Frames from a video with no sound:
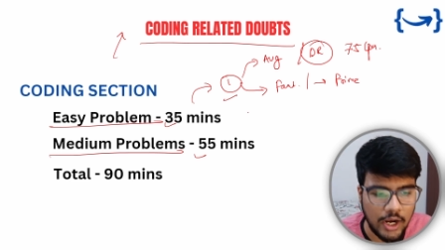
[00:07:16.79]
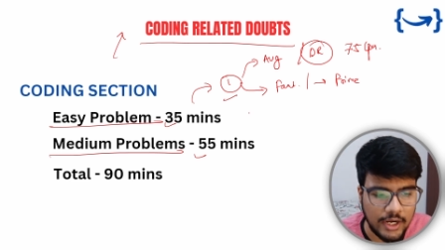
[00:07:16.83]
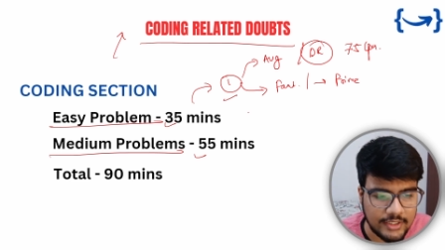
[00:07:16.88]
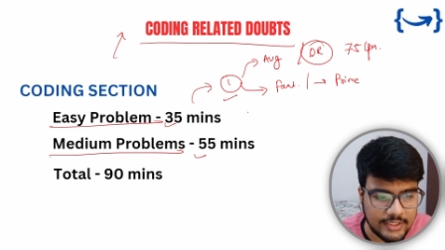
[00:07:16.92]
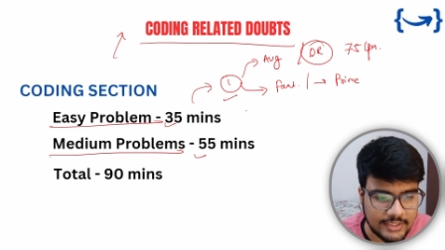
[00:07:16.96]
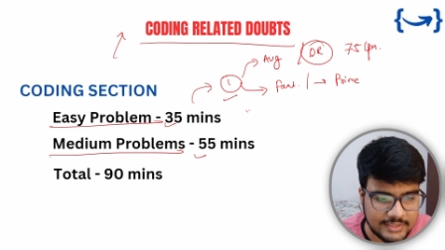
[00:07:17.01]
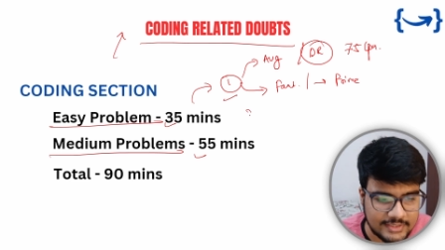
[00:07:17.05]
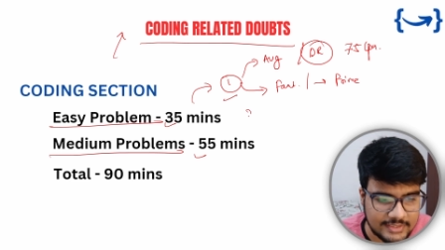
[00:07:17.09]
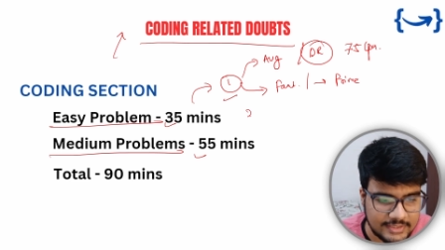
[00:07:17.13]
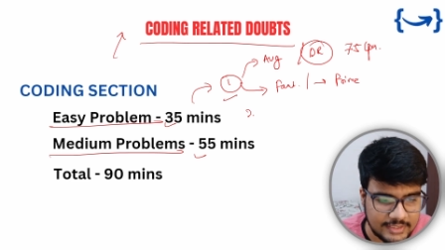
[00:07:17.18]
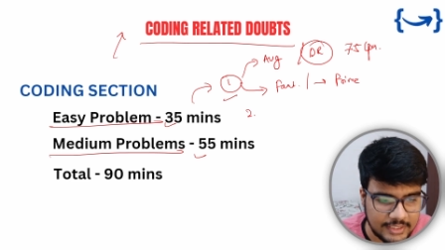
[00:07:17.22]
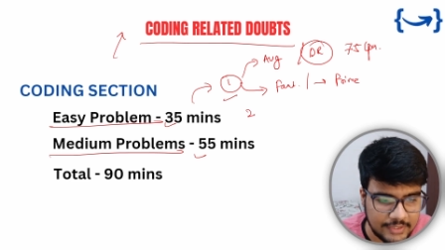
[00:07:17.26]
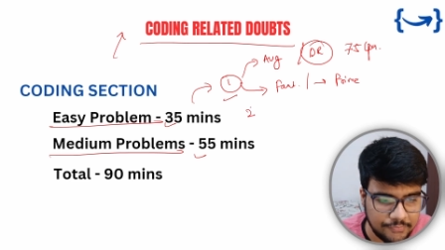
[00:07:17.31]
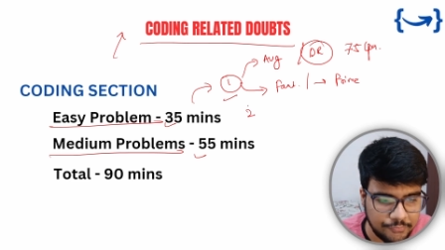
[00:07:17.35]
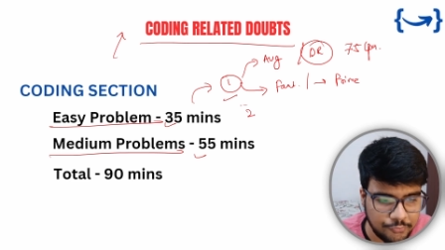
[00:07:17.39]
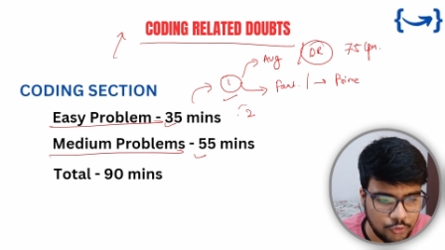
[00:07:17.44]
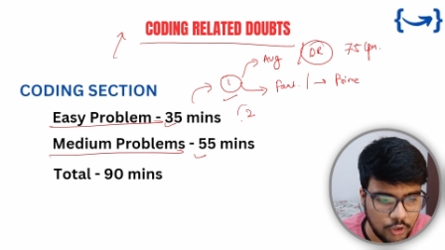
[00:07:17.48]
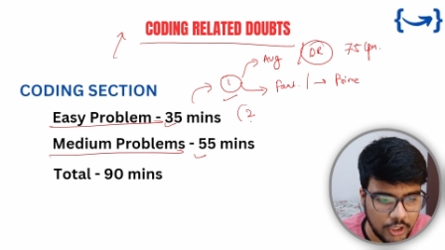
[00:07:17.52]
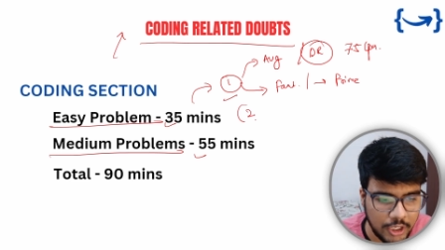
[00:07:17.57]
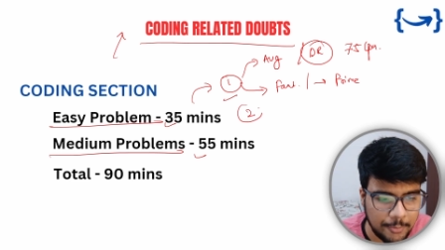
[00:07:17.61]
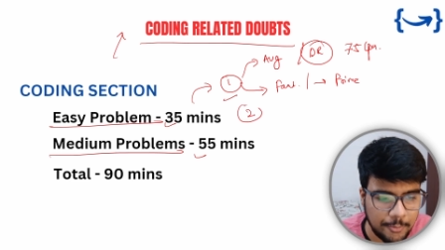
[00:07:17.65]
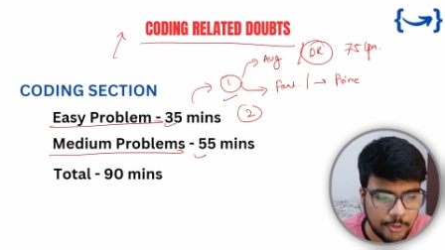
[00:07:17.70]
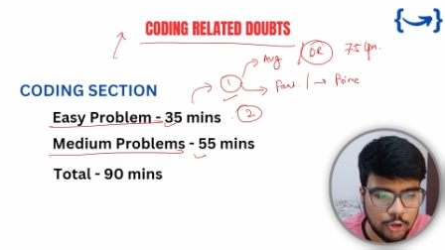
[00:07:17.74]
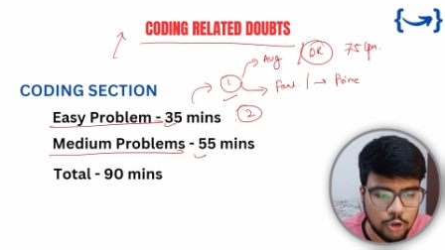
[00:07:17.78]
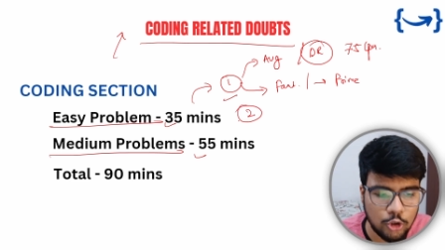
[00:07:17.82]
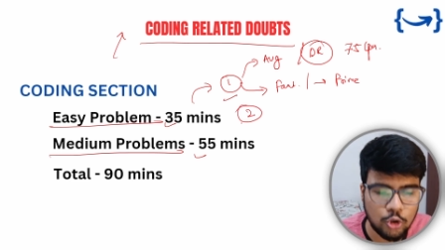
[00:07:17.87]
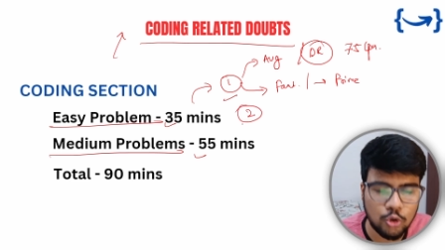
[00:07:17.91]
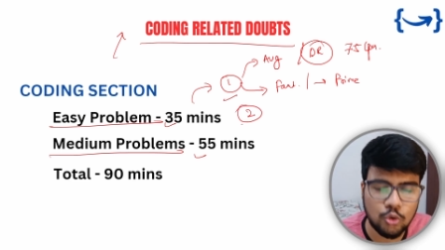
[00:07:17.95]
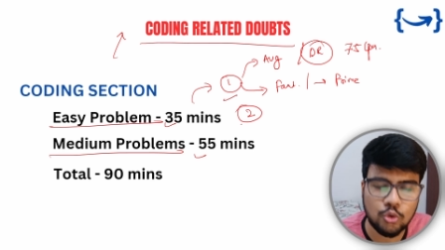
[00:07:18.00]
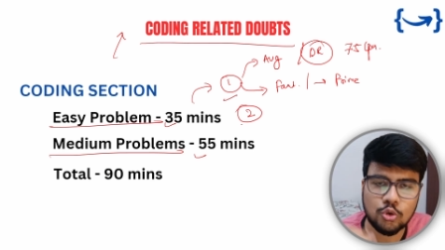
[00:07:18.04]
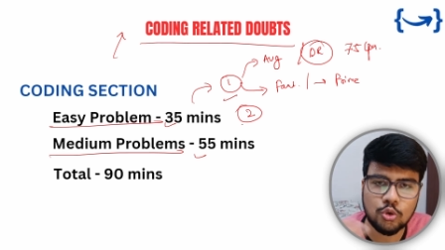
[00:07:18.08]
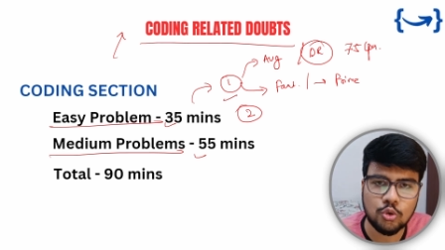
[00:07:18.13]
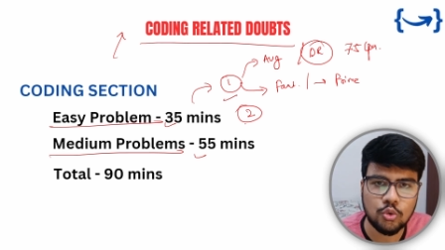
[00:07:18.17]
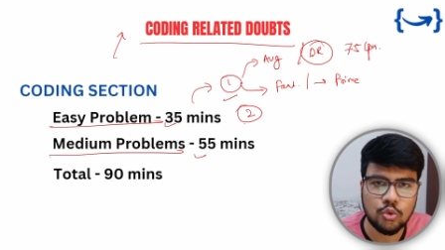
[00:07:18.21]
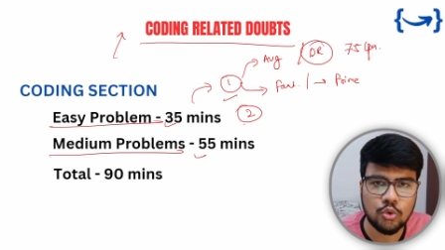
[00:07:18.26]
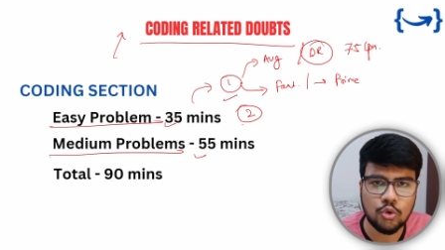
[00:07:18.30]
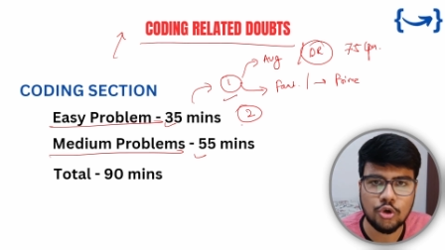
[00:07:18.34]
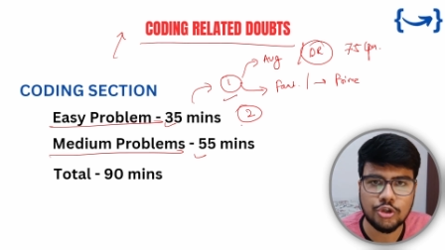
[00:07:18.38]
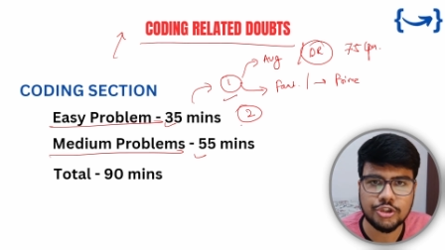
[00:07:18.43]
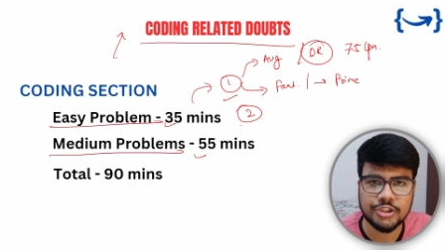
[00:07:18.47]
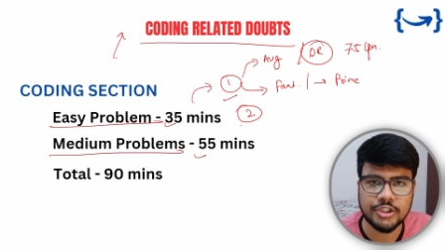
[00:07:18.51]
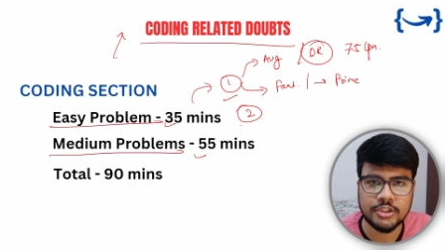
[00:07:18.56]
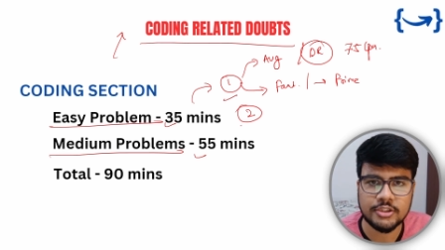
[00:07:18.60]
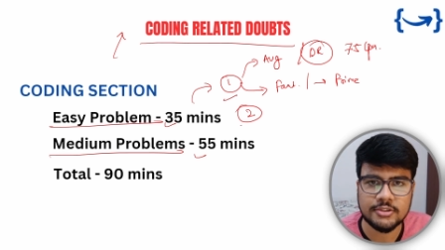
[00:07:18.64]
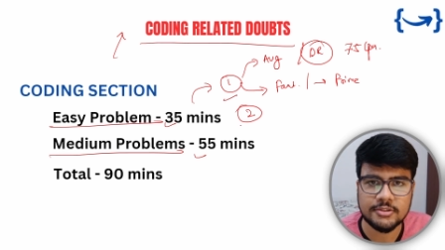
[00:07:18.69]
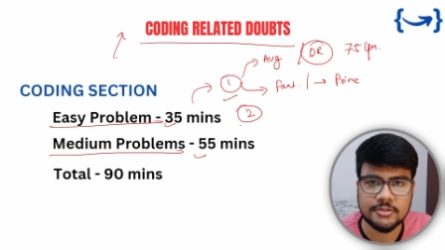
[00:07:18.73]
And if you are able to do two
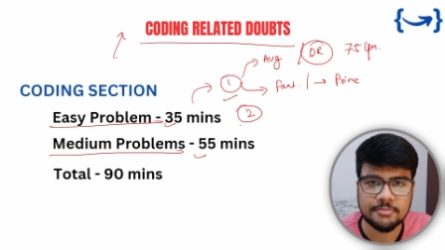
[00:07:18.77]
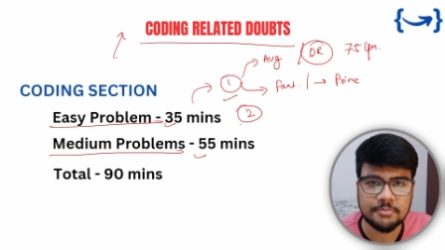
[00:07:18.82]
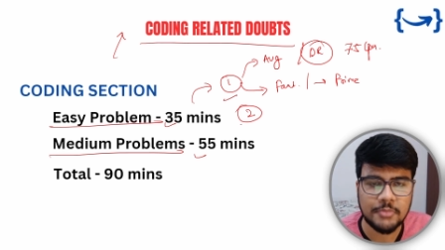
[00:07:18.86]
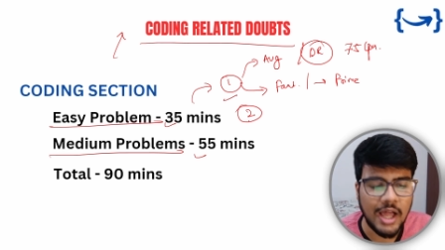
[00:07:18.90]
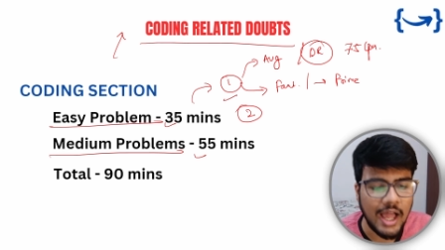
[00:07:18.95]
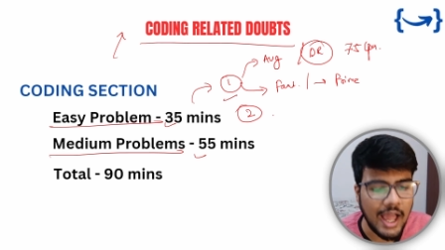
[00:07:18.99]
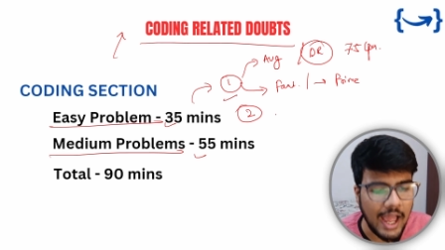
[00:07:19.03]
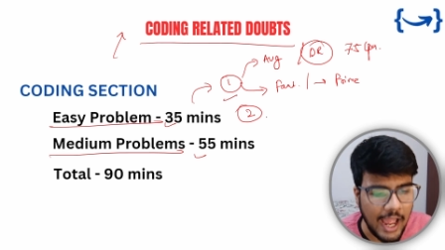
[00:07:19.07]
questions